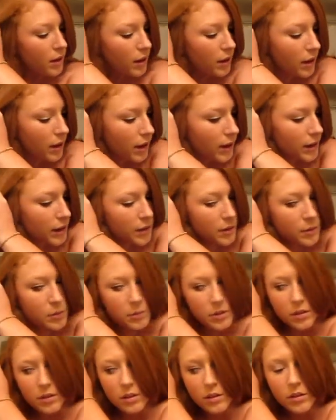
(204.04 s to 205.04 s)
I
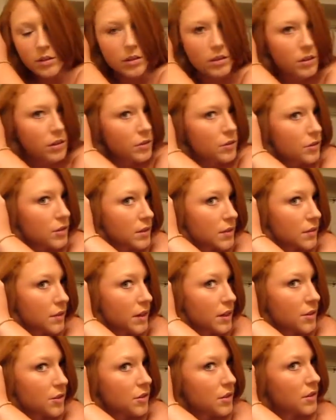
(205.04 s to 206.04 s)
will just
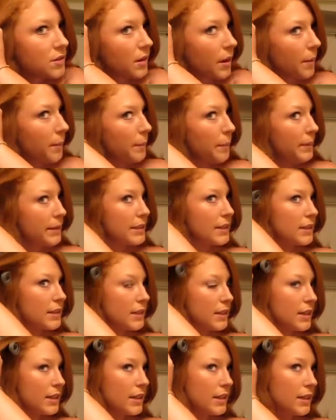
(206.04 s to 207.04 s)
finish this up
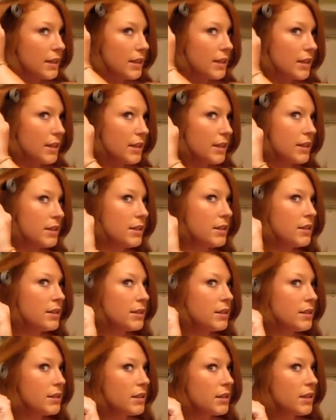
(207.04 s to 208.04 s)
and
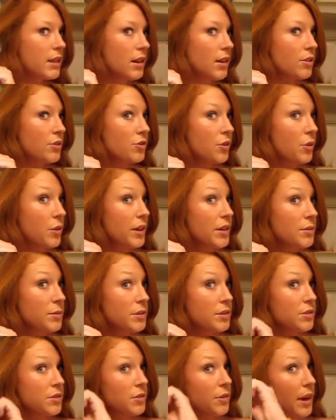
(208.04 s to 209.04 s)
then I'll show you guys what
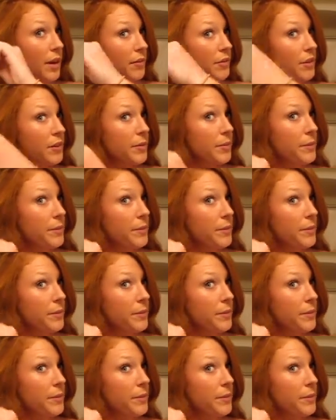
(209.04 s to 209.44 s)
to do after.